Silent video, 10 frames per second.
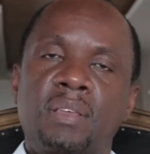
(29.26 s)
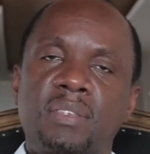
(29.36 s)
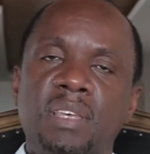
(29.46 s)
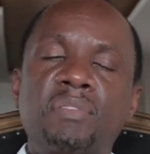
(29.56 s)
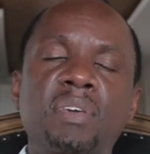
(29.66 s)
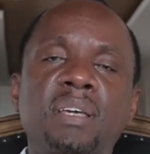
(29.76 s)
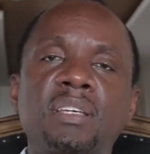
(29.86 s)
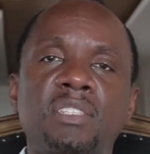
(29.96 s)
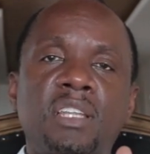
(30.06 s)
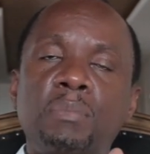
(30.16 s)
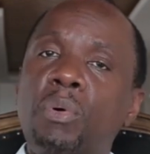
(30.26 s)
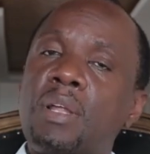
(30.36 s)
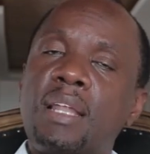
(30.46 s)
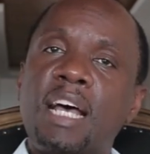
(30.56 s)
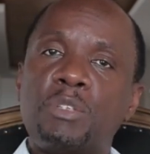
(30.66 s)
Saving is an
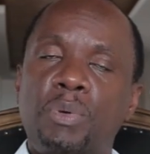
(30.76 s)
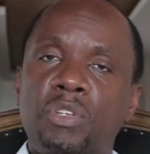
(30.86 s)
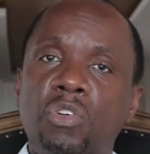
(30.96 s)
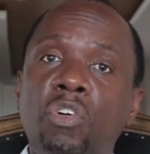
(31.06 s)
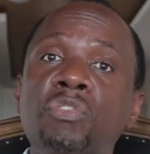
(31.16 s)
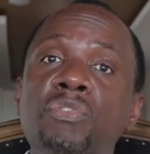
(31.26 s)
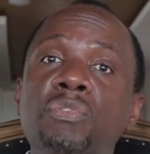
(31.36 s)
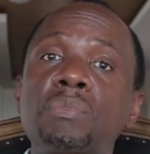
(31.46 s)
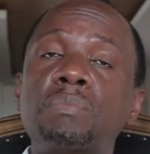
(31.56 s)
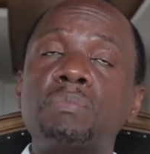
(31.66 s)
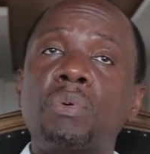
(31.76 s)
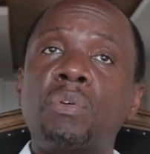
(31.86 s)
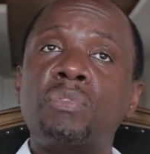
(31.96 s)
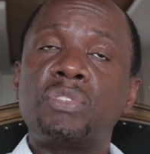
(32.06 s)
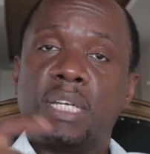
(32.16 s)
important aspect
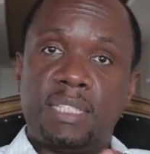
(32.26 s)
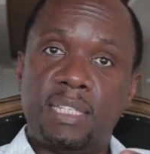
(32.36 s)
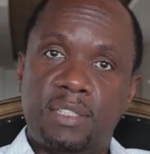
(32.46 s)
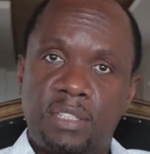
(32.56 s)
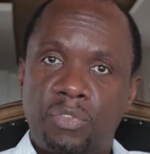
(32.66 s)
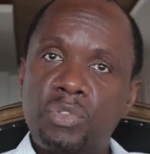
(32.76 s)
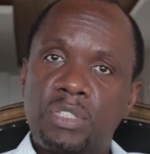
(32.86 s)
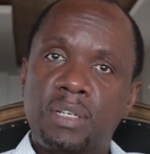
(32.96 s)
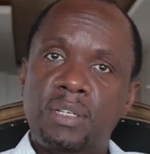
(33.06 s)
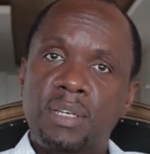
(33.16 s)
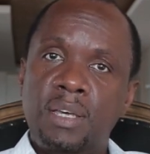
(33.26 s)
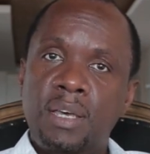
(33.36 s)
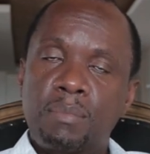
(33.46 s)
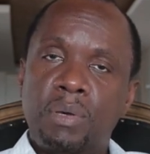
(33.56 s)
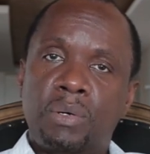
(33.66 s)
of success in the future,
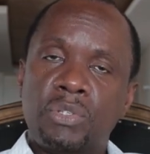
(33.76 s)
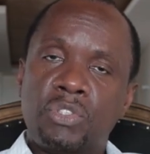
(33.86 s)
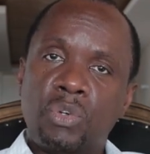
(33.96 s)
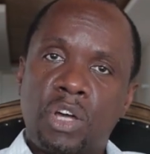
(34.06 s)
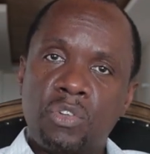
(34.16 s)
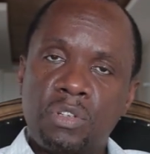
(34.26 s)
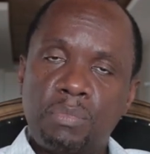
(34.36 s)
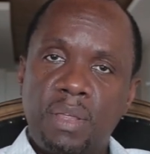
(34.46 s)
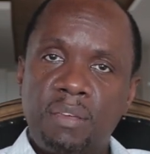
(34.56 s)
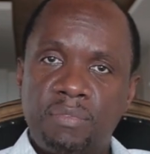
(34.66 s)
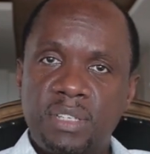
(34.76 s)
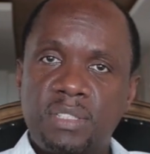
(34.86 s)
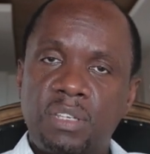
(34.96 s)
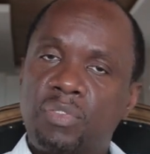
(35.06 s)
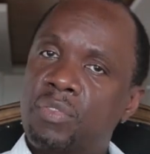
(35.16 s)
because you cannot
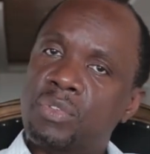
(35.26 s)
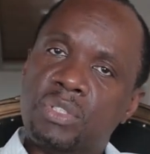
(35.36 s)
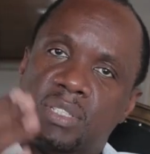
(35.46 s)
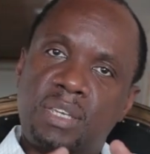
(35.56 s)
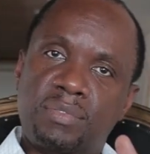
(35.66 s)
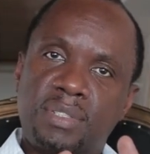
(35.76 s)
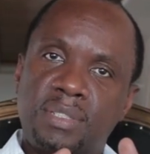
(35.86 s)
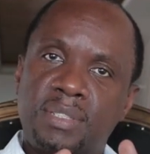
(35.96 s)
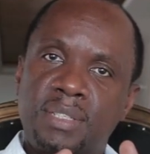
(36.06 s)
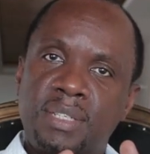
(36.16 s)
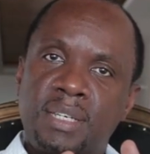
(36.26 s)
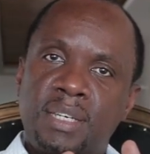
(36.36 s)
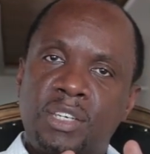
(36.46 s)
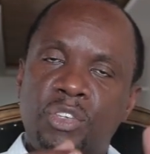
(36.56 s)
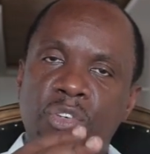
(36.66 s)
invest if you have not saved.
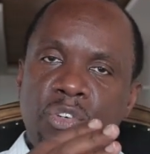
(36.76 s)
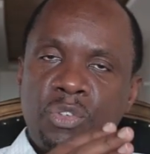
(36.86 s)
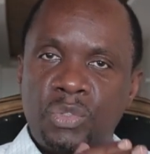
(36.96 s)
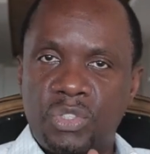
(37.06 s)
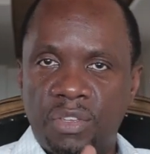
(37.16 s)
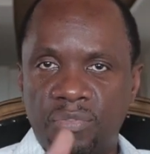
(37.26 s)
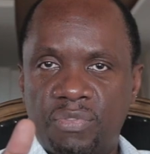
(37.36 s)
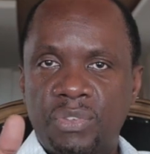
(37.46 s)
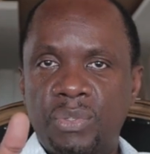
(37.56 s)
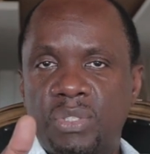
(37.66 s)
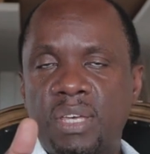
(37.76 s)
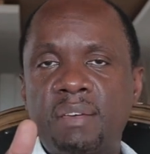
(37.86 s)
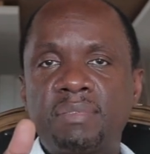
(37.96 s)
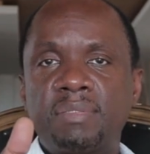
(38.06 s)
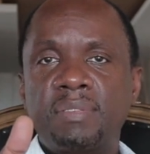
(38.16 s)
You
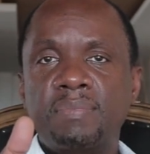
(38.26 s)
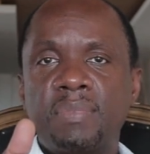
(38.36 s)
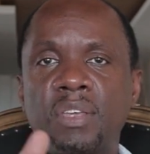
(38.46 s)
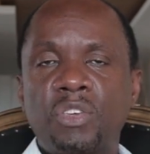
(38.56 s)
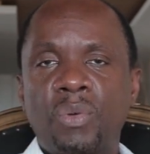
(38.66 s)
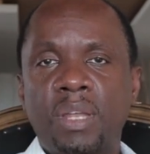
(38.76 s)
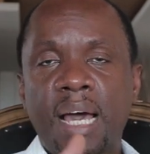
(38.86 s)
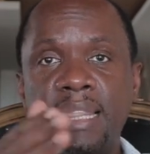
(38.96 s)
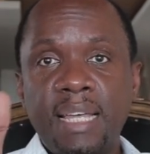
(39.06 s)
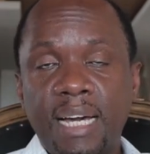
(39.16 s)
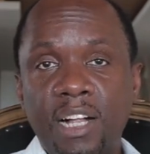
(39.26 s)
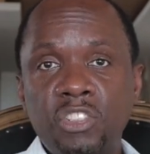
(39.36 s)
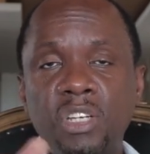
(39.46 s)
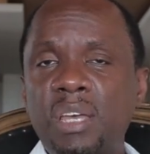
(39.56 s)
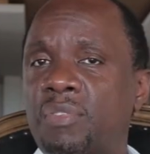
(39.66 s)
save, you learn the
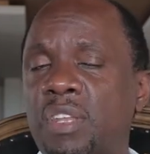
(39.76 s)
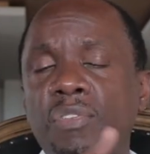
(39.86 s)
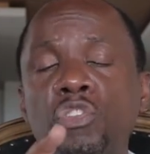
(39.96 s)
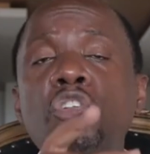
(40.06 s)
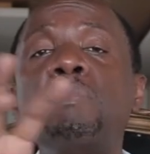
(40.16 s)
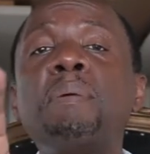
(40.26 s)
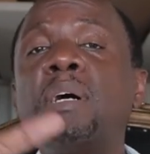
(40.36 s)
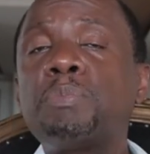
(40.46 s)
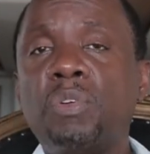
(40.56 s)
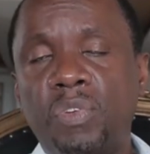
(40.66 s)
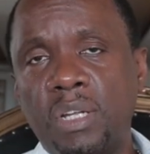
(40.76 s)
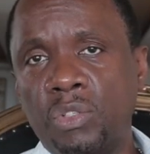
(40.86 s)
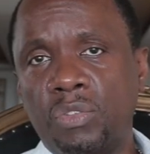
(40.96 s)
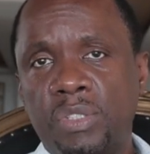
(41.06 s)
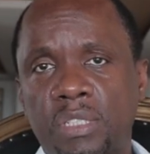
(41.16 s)
culture, even if you don't make much profit
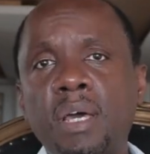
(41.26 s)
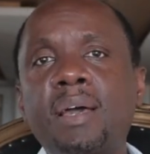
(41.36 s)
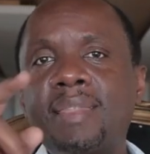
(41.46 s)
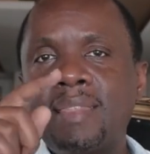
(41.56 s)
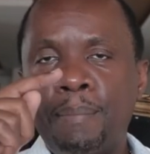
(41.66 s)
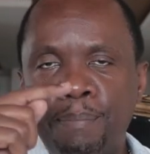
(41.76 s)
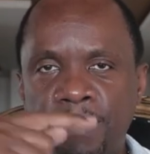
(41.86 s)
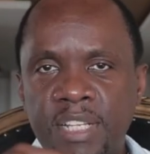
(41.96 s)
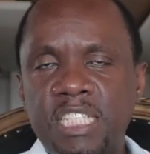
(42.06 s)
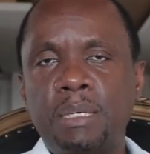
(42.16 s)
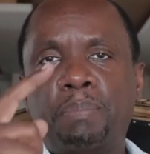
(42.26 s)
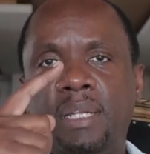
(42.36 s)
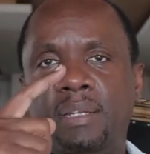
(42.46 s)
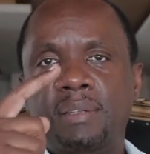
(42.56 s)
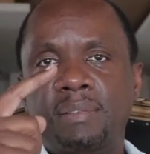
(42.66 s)
out of it, the
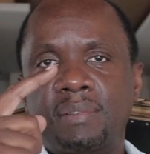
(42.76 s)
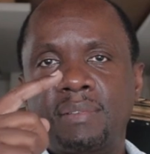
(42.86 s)
discipline,